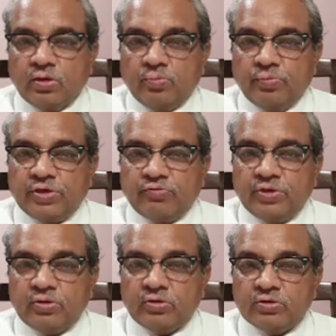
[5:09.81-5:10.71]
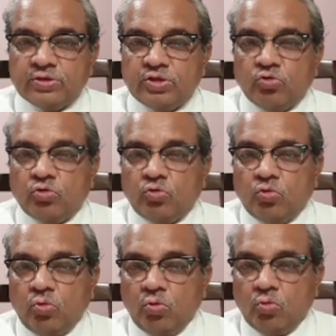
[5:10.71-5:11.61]
between 0
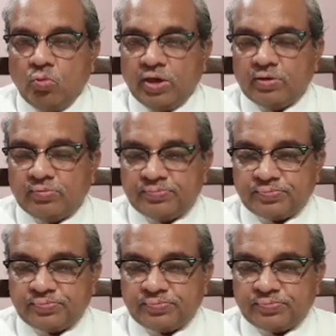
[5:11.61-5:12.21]
to 1.